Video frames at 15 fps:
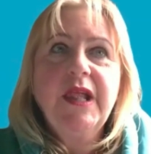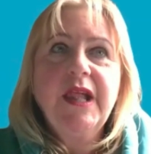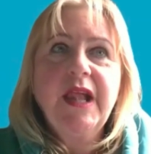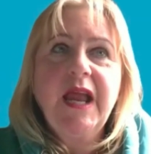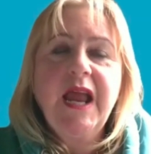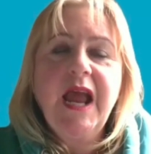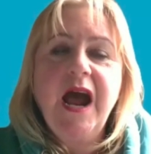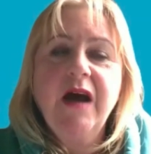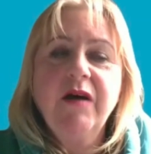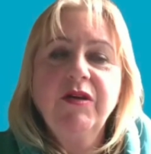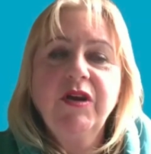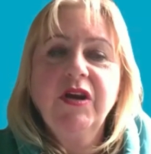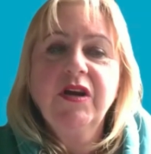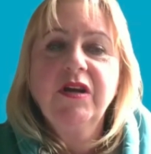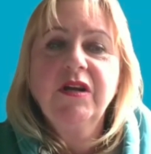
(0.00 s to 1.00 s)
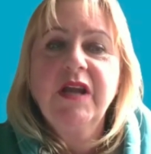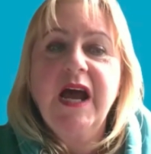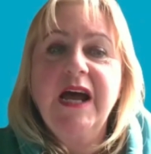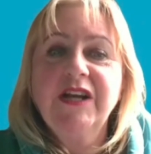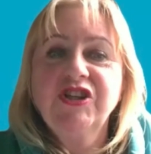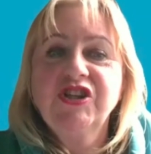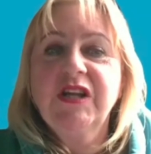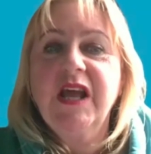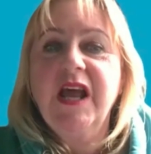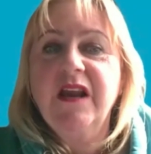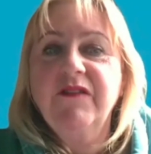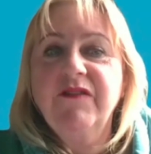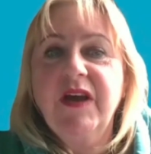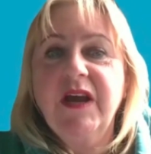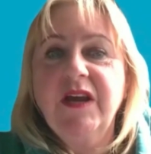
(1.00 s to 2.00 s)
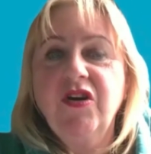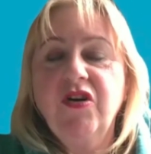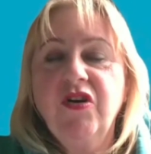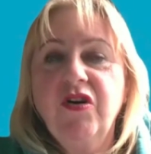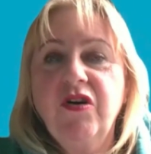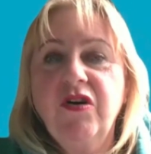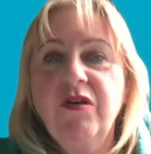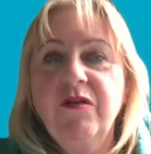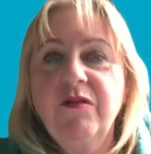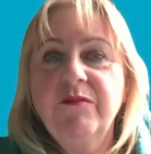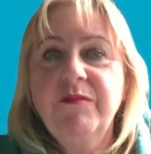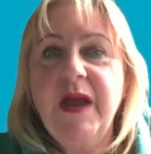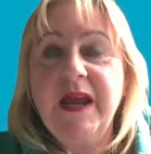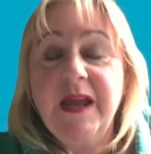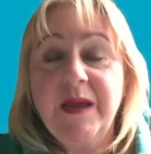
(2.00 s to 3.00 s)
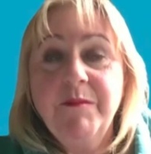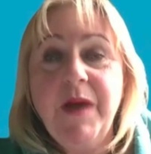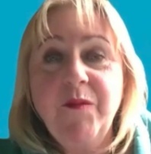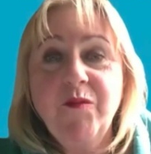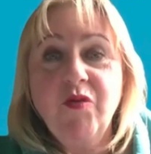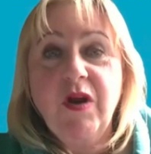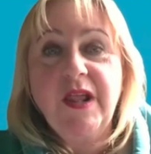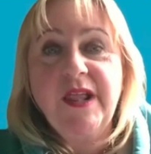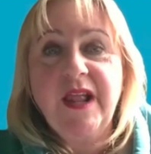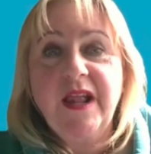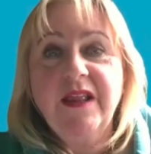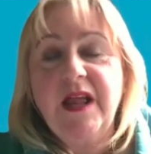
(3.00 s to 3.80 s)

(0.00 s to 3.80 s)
But see how you can actually elevate your making memories.